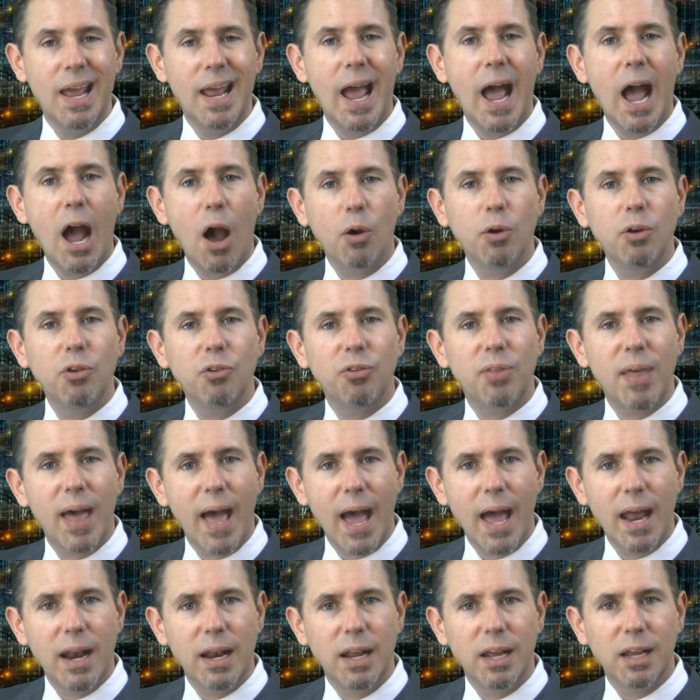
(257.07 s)
How does
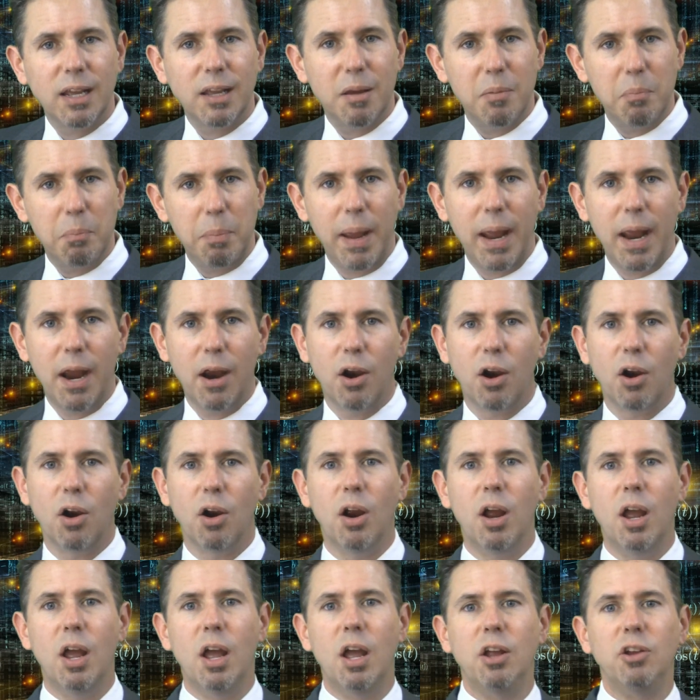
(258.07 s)
that
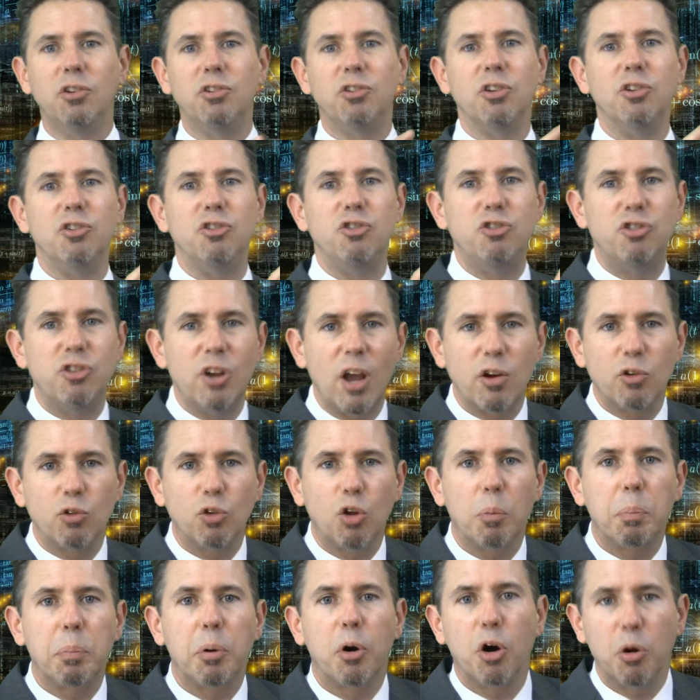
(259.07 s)
compare to
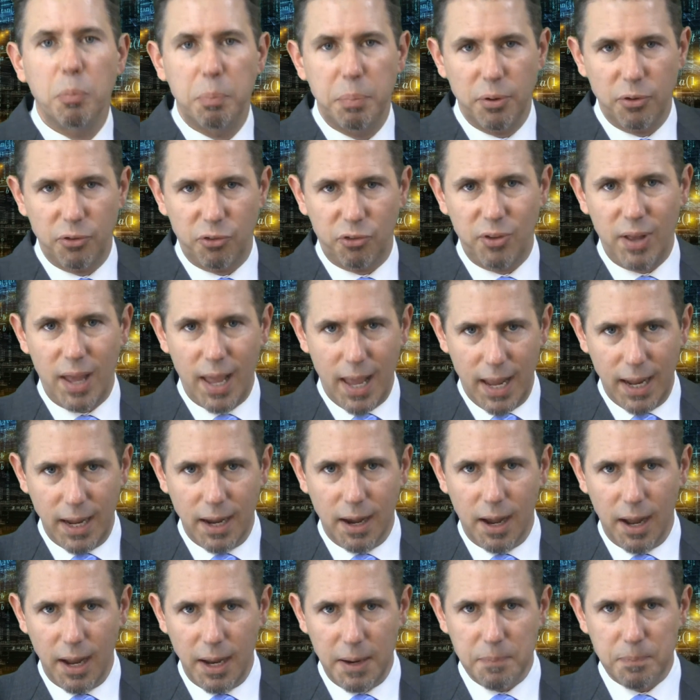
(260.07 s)
general purpose
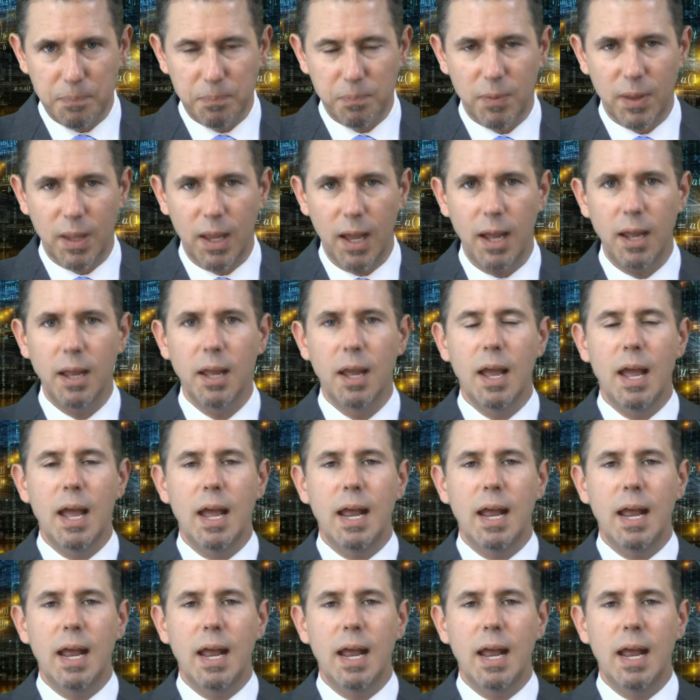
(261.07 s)
AI? Okay.